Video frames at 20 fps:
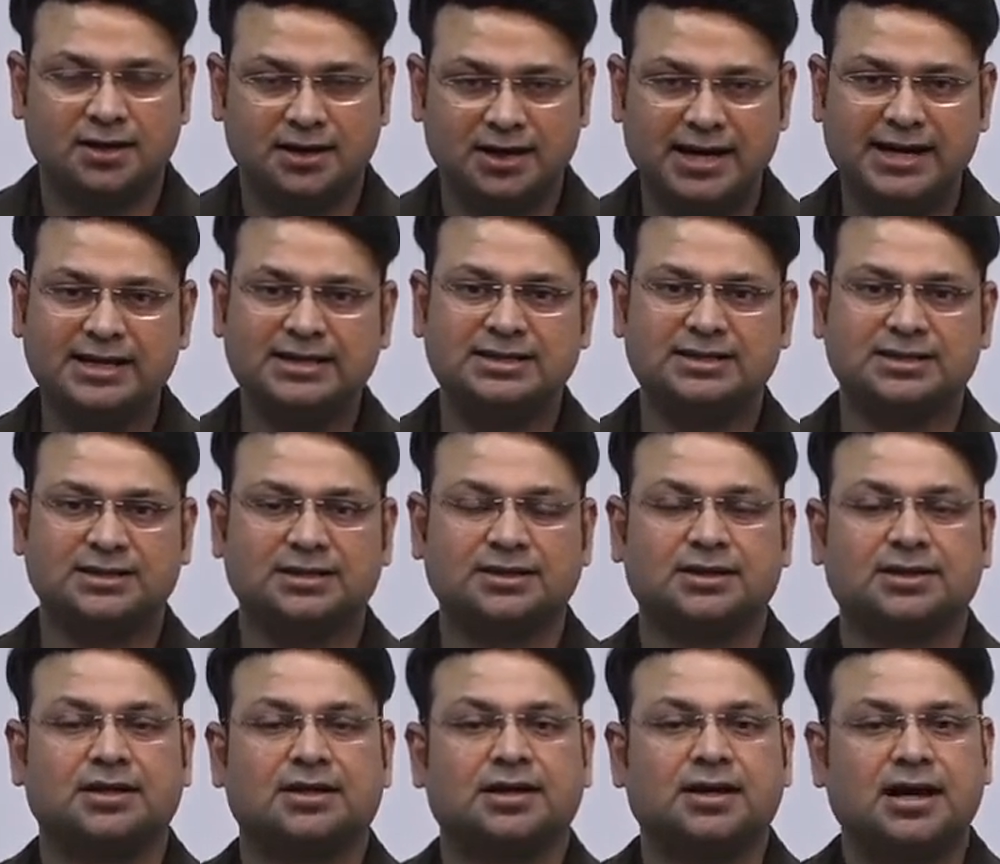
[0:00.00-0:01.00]
right
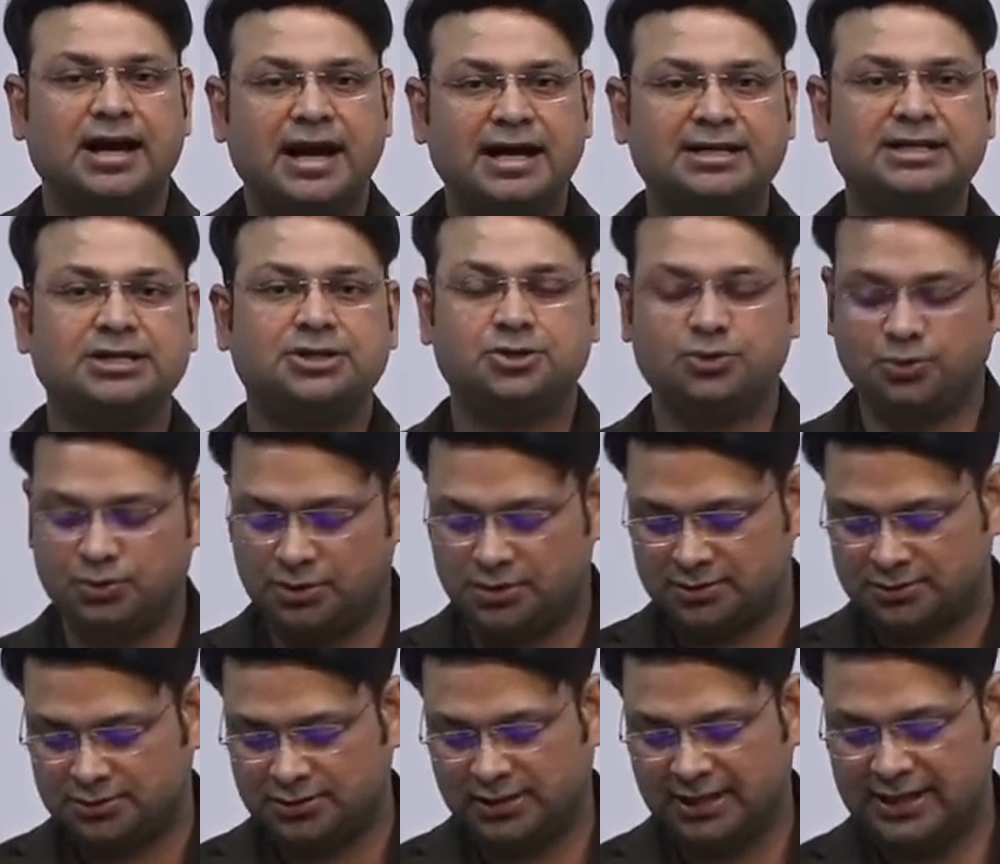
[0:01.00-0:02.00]

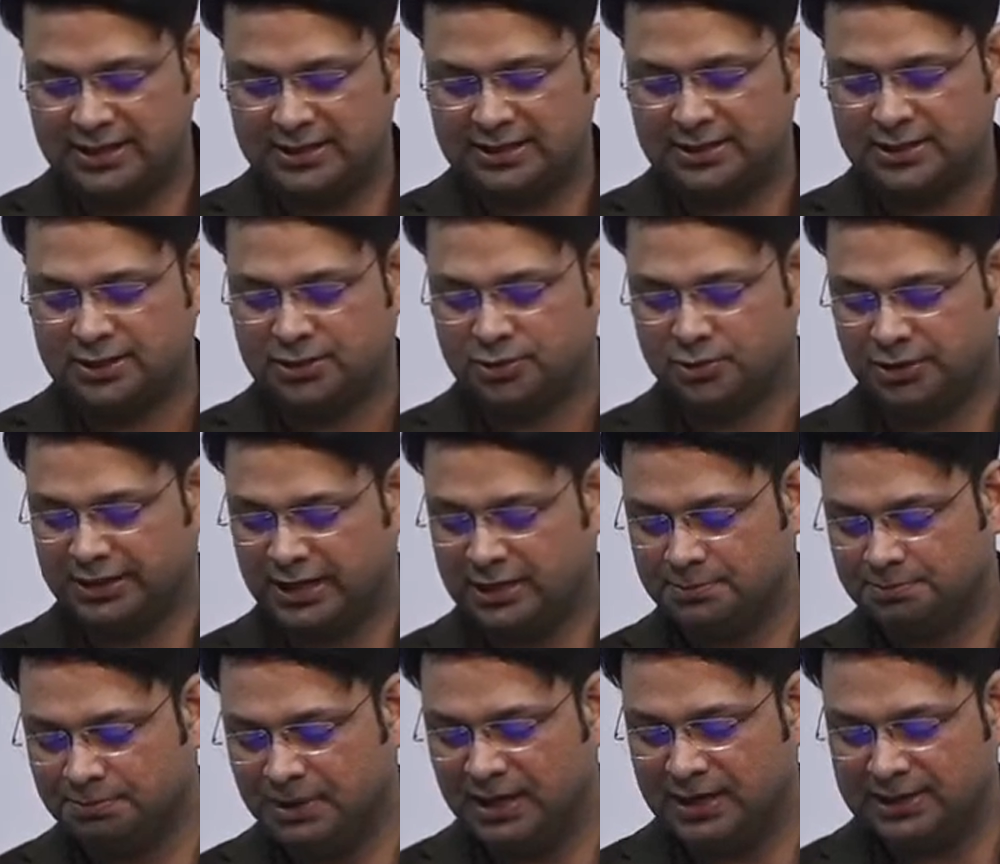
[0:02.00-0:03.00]
attitude, right? You
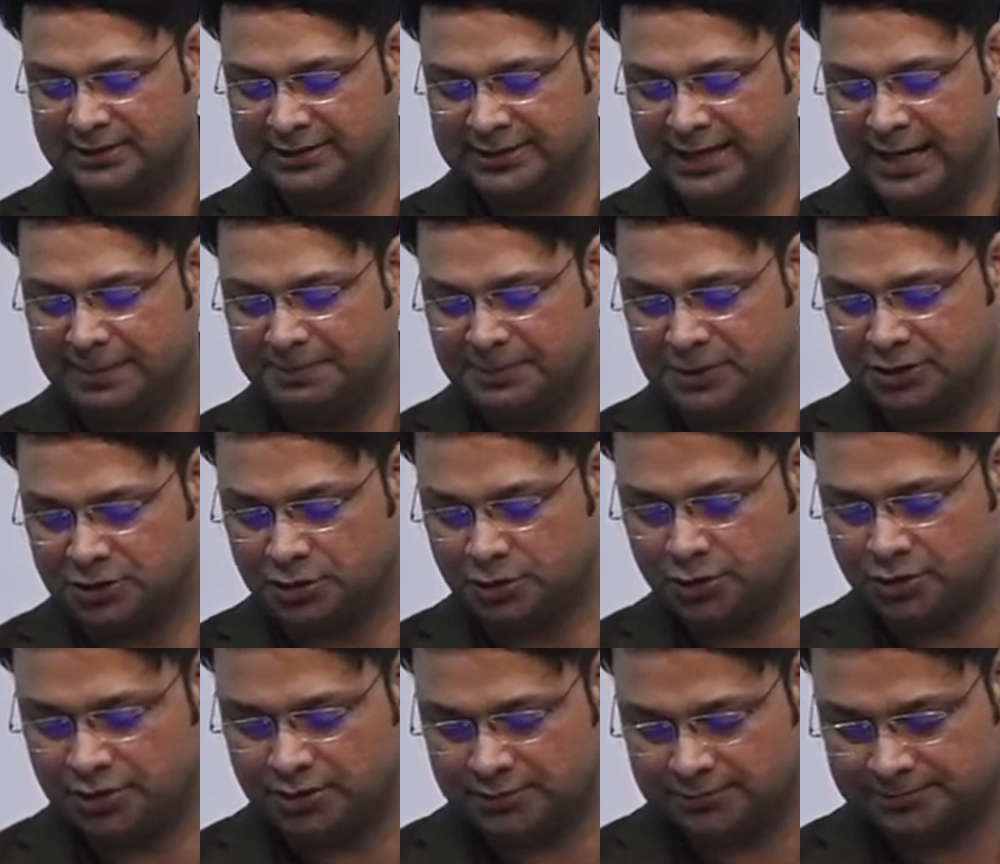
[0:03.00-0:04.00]
can build the
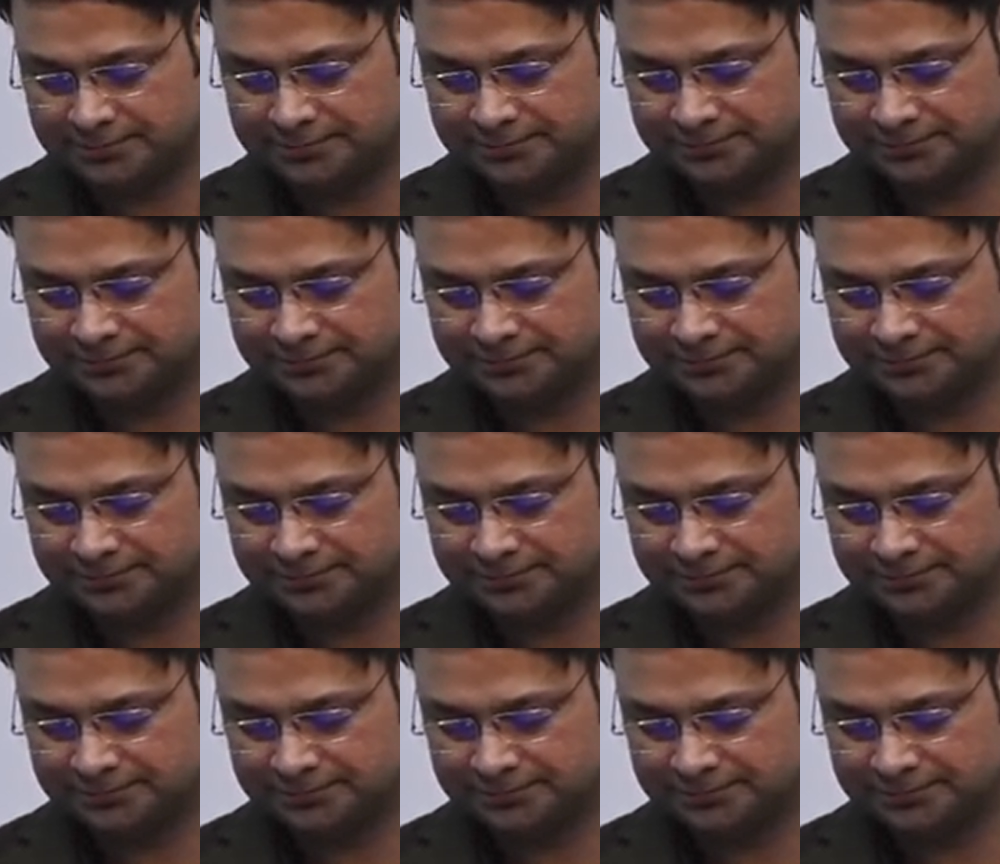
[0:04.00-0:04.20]
aptitude,